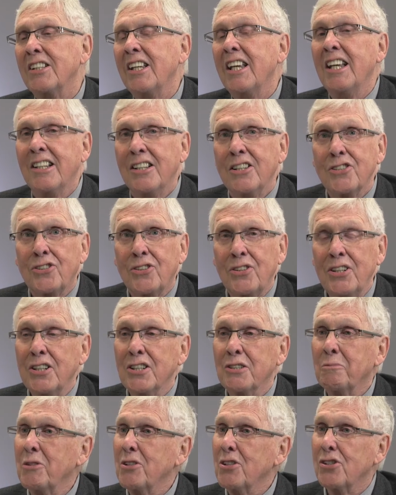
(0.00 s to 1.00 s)
industry
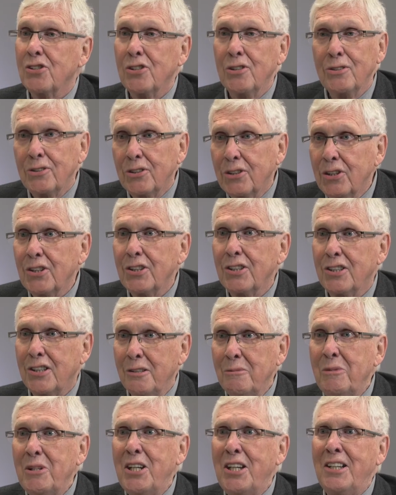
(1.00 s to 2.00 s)
has been so good
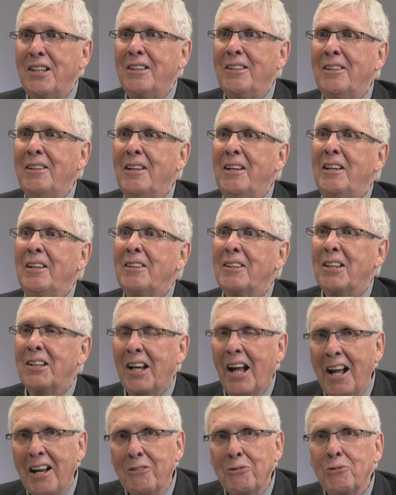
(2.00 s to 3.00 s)
to me that
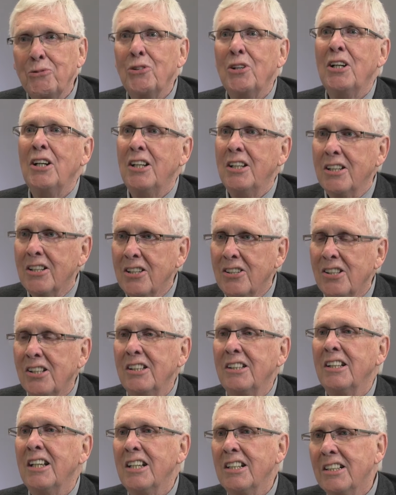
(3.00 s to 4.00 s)
I really
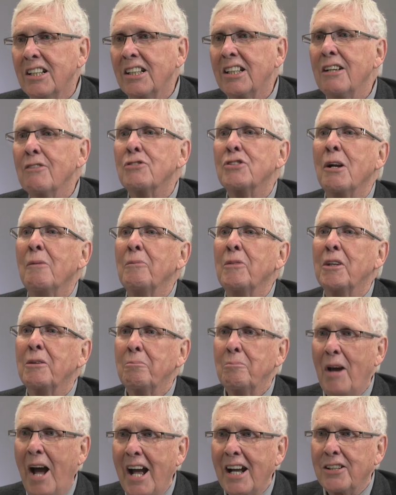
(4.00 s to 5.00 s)
need to give
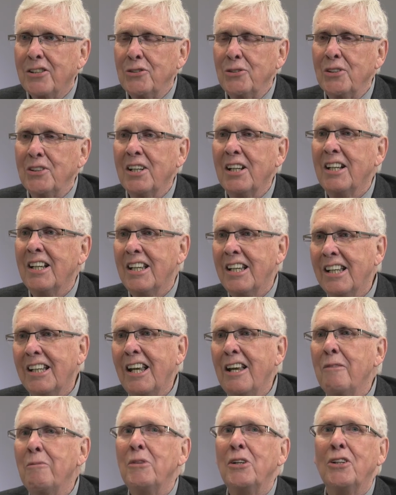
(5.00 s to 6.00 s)
something back to it. And he
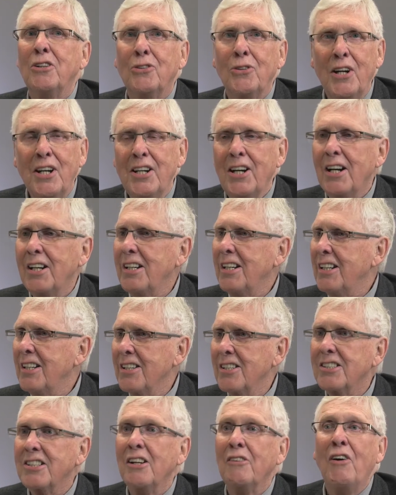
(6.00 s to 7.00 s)
gave me great
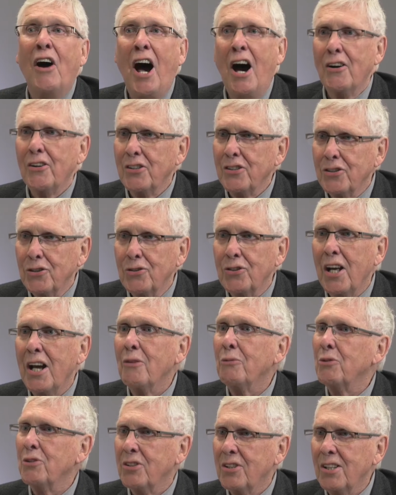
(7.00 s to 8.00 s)
ideas of how to do
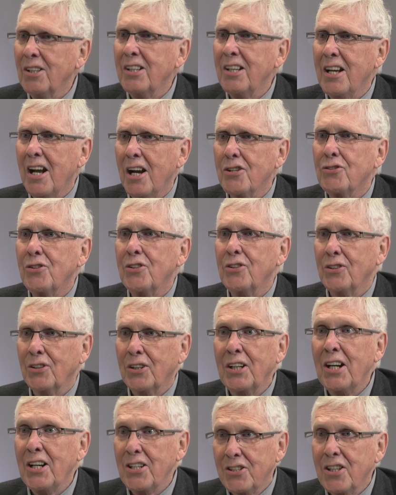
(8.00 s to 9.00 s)
that within the ASHRAE
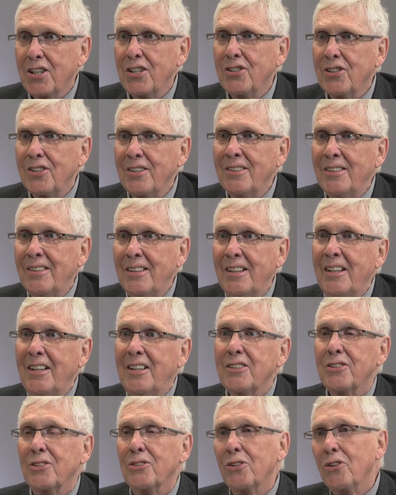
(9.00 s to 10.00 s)
organization.
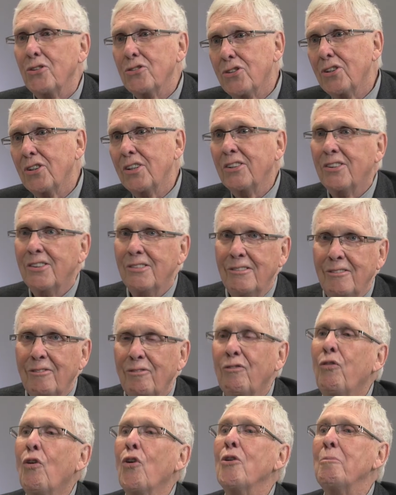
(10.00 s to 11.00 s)
So those are
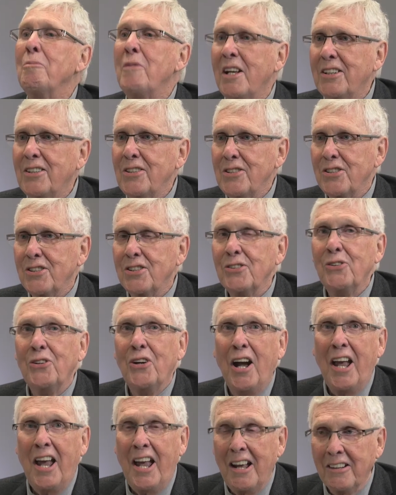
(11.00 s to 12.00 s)
4 mentors who
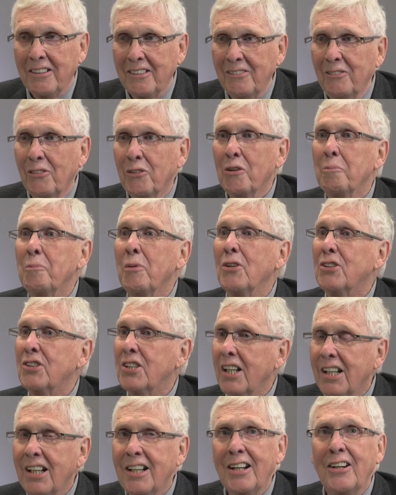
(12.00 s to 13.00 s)
I had were
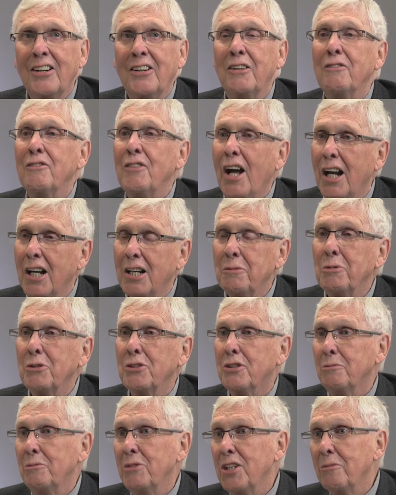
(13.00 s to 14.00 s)
particularly valuable
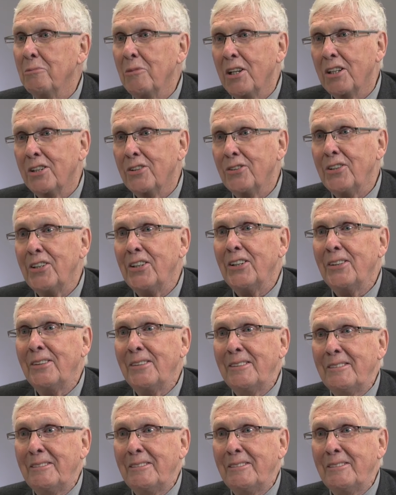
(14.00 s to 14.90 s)
to me in my career.